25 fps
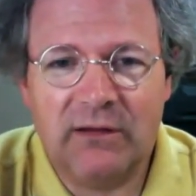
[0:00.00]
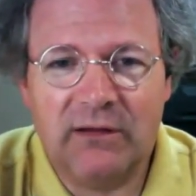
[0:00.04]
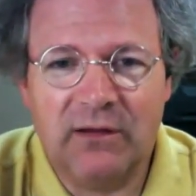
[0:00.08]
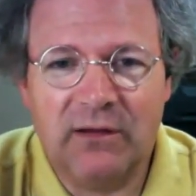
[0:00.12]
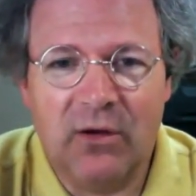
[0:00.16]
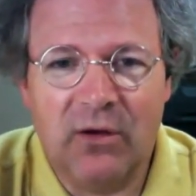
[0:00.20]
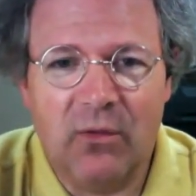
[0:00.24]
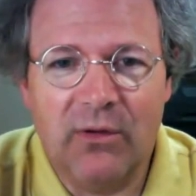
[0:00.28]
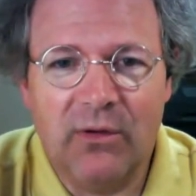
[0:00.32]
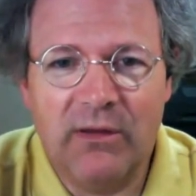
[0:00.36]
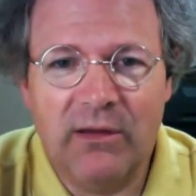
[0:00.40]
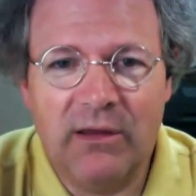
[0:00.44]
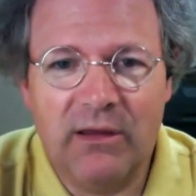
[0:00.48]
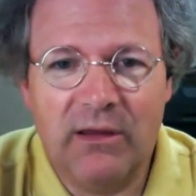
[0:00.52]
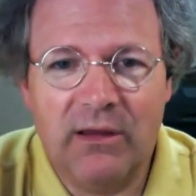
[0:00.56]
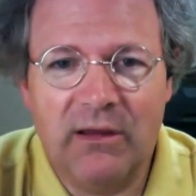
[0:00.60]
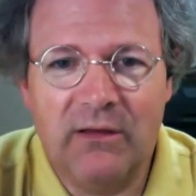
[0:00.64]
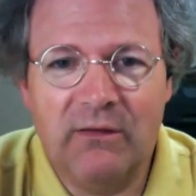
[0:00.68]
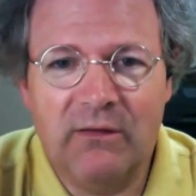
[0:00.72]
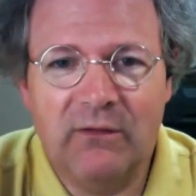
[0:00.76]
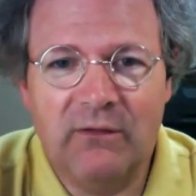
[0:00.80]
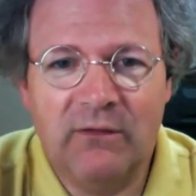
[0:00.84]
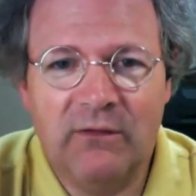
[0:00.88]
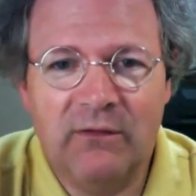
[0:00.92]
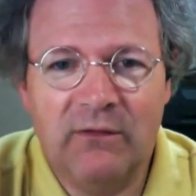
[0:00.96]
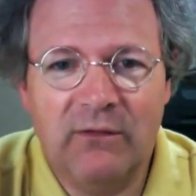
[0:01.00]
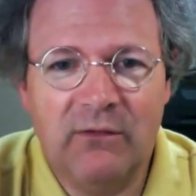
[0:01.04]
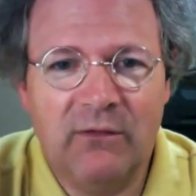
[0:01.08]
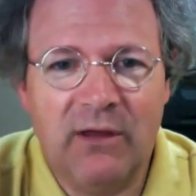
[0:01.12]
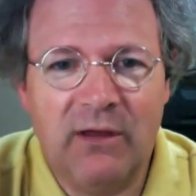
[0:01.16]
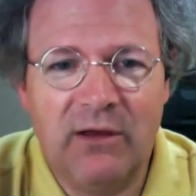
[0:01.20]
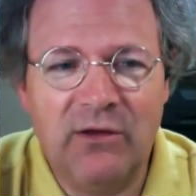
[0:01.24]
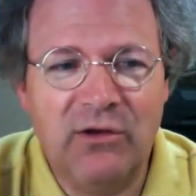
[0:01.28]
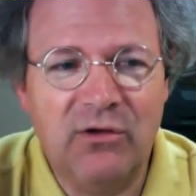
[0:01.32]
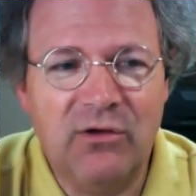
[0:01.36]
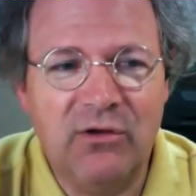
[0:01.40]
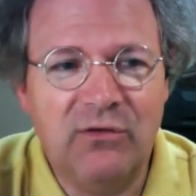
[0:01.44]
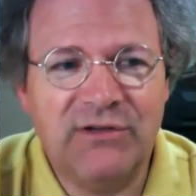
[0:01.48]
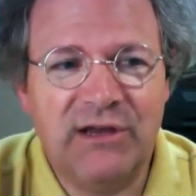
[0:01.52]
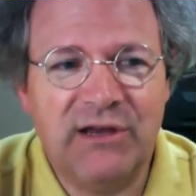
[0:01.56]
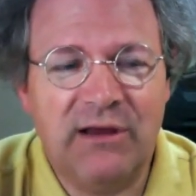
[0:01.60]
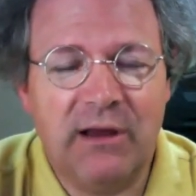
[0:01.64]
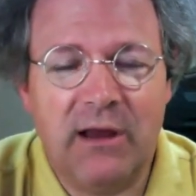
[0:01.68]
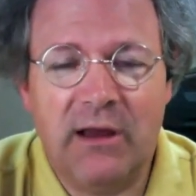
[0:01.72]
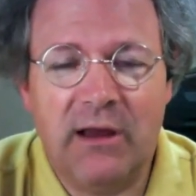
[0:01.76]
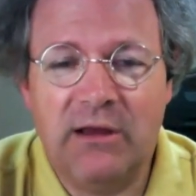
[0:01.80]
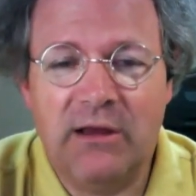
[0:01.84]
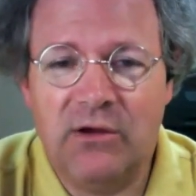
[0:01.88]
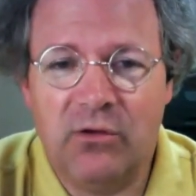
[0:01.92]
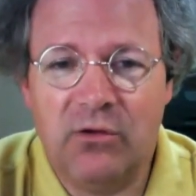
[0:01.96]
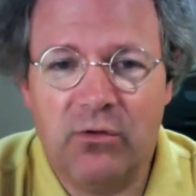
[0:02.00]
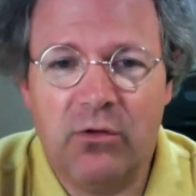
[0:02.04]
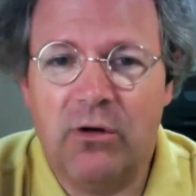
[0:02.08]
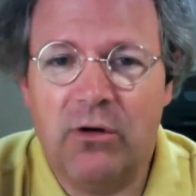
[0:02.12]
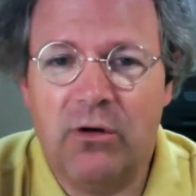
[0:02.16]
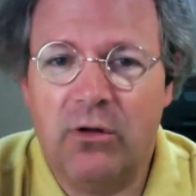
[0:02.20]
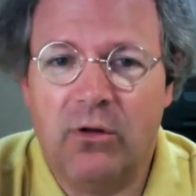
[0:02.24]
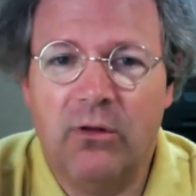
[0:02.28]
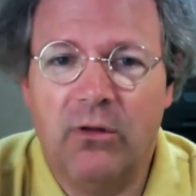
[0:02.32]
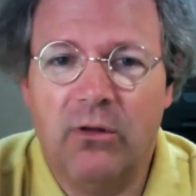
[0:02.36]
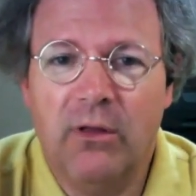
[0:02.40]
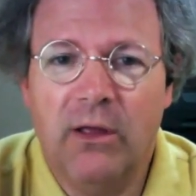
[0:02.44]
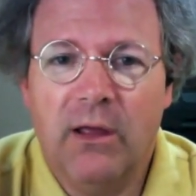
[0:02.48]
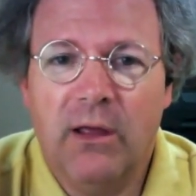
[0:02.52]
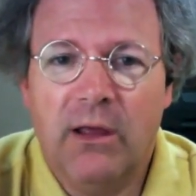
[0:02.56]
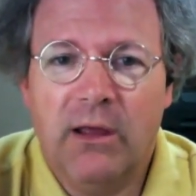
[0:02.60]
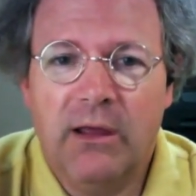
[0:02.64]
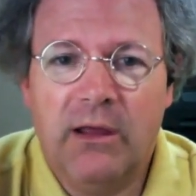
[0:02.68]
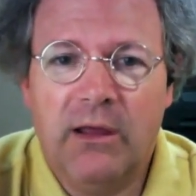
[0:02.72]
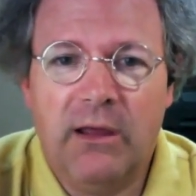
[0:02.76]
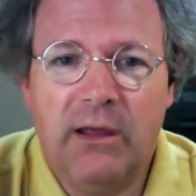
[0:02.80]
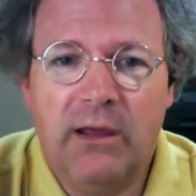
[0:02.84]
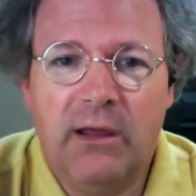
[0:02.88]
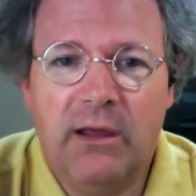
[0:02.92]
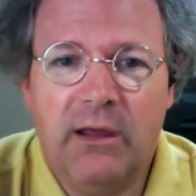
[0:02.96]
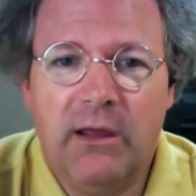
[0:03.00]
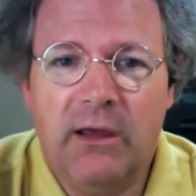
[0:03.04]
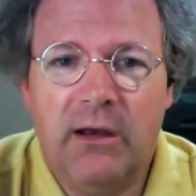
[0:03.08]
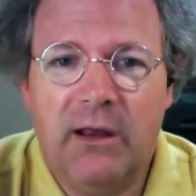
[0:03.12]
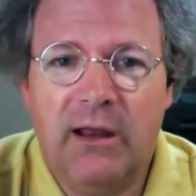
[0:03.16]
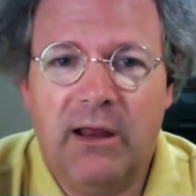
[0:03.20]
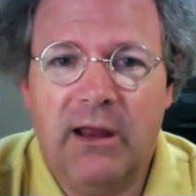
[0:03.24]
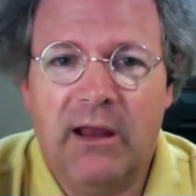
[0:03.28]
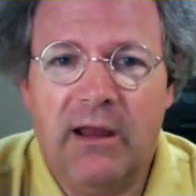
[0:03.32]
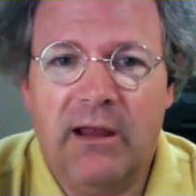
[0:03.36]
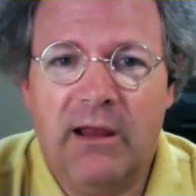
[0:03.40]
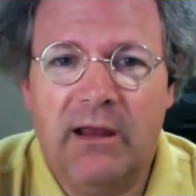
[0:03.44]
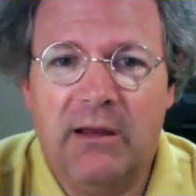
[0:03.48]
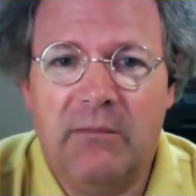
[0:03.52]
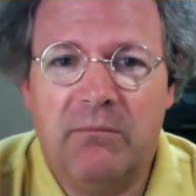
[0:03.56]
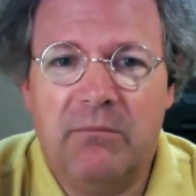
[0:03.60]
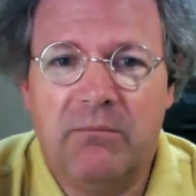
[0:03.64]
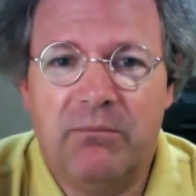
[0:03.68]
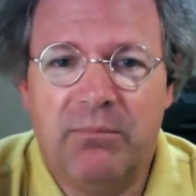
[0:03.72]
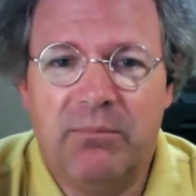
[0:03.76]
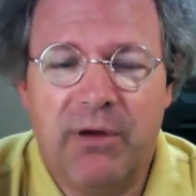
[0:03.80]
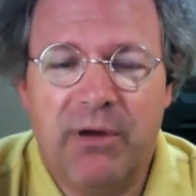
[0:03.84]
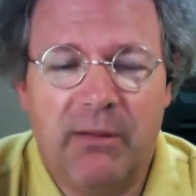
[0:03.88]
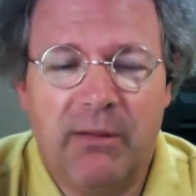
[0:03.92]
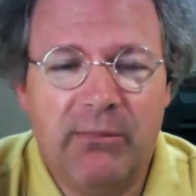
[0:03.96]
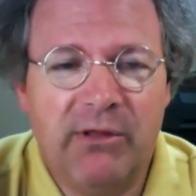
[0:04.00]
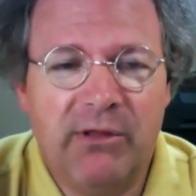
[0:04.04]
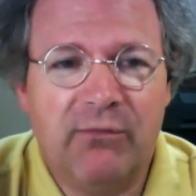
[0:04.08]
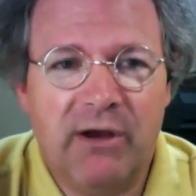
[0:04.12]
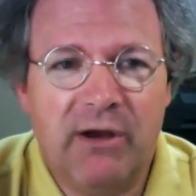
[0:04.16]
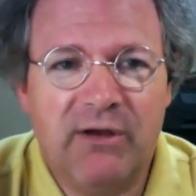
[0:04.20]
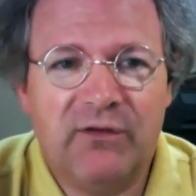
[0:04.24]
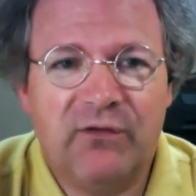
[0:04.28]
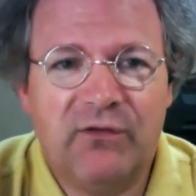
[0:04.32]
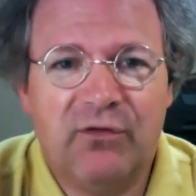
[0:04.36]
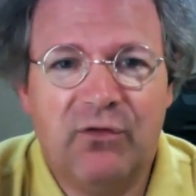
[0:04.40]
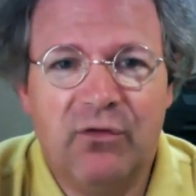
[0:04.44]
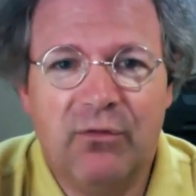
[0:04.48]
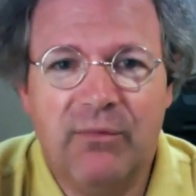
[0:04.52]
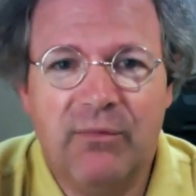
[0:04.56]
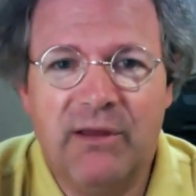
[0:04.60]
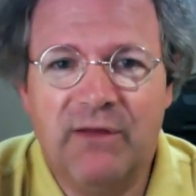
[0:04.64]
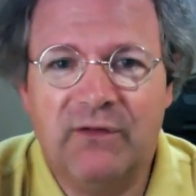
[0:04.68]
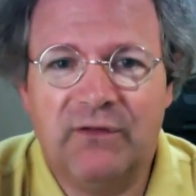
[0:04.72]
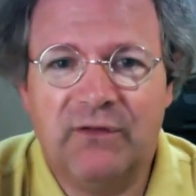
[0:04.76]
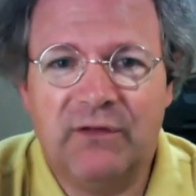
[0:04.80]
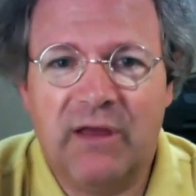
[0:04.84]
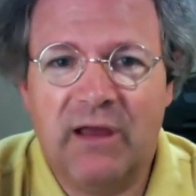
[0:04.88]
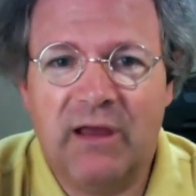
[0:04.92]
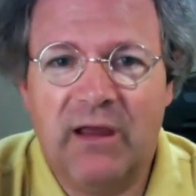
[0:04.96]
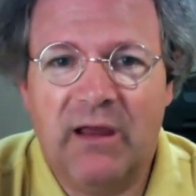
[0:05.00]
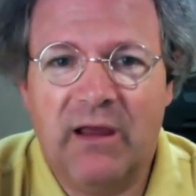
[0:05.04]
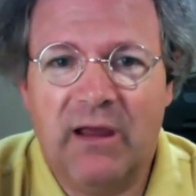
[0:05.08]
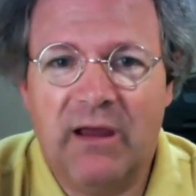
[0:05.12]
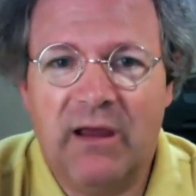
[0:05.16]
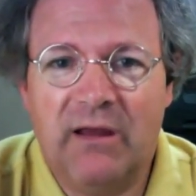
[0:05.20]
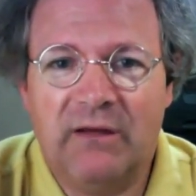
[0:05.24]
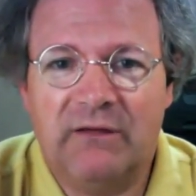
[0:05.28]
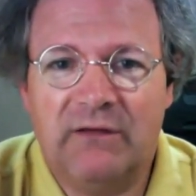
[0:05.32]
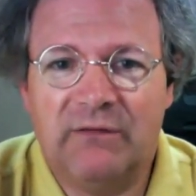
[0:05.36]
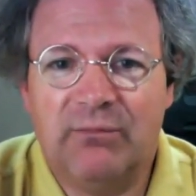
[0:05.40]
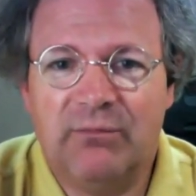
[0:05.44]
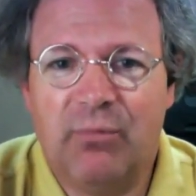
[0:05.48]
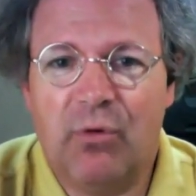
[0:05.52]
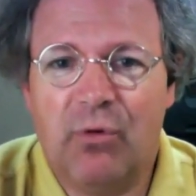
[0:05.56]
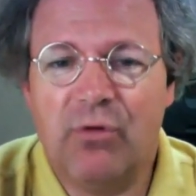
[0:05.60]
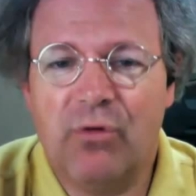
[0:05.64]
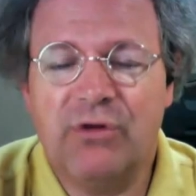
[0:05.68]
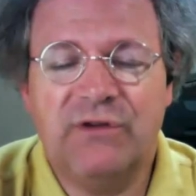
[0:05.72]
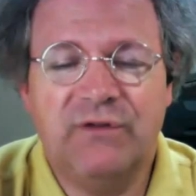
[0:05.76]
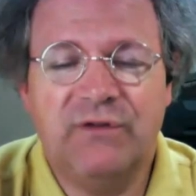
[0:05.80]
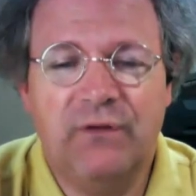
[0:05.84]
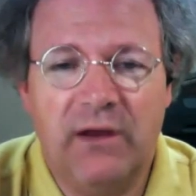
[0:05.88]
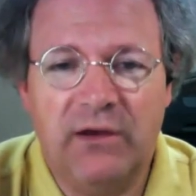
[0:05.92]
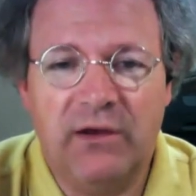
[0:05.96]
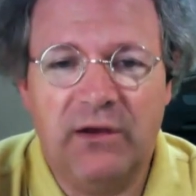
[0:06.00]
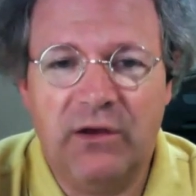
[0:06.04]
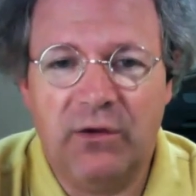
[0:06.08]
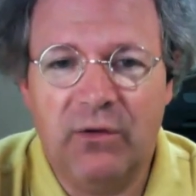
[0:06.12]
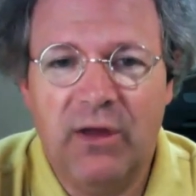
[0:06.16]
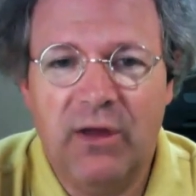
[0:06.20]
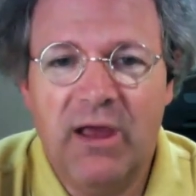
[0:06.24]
going into and using a urinal in a public restroom in, say, a sports venue,